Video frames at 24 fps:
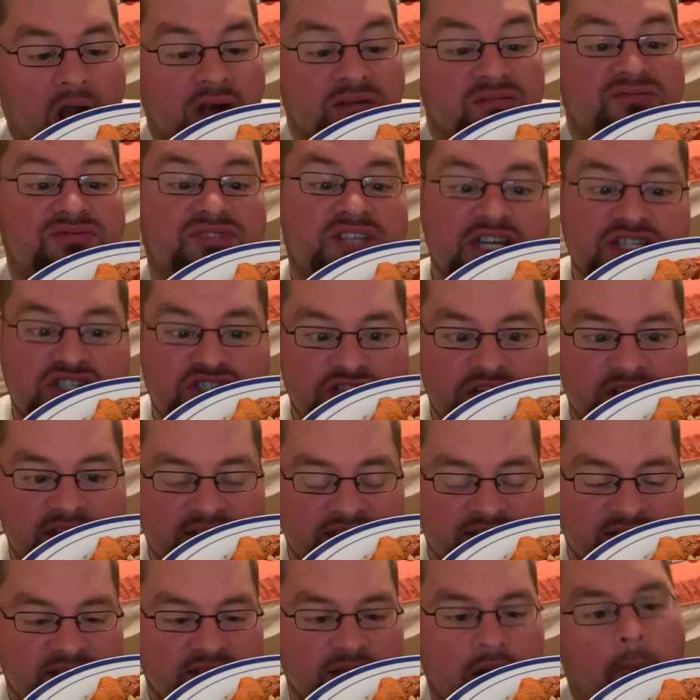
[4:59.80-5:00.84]

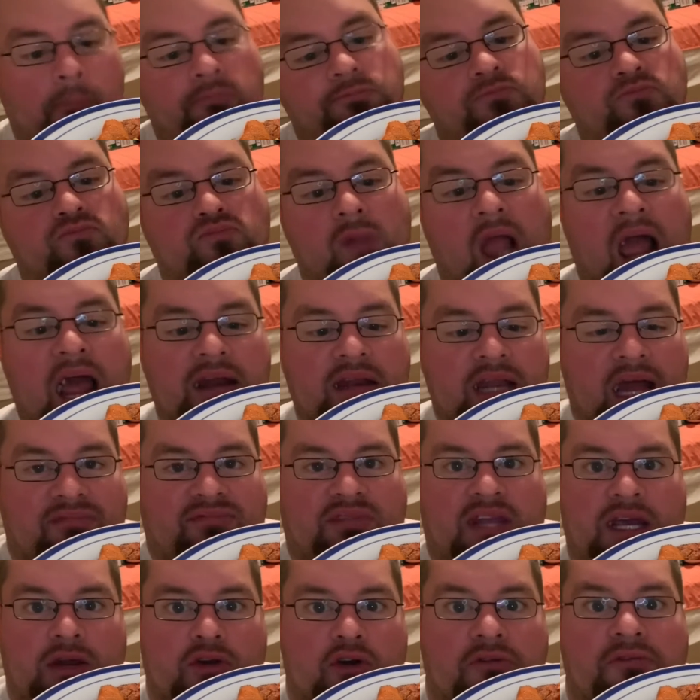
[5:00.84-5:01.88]
dishes and
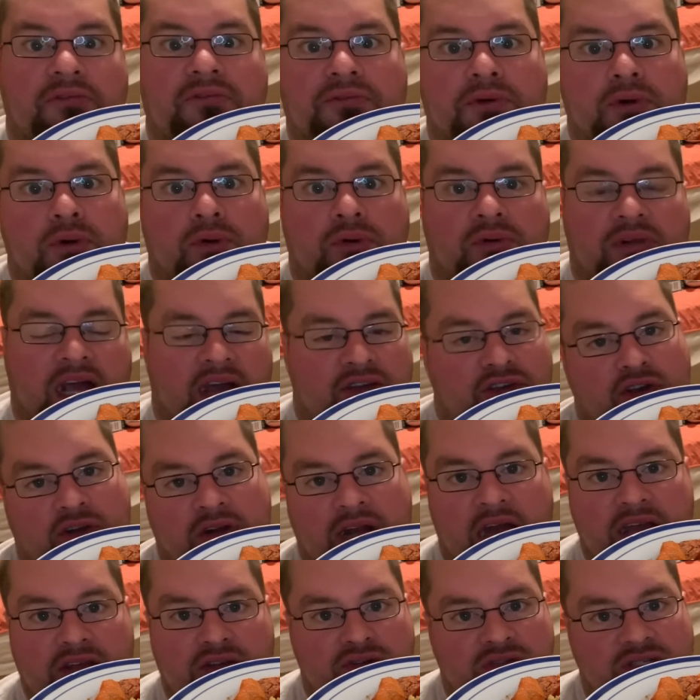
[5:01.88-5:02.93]
Latino food that you're
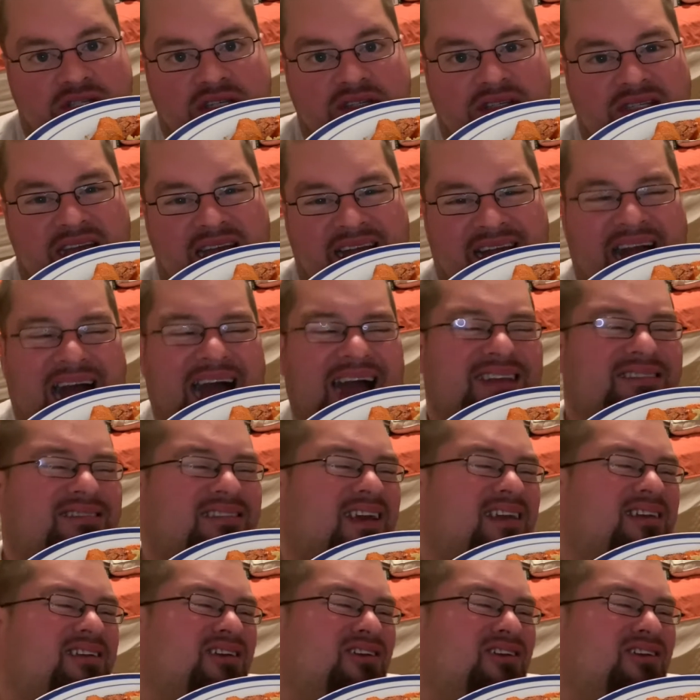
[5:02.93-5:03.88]
not used to seeing. I think, you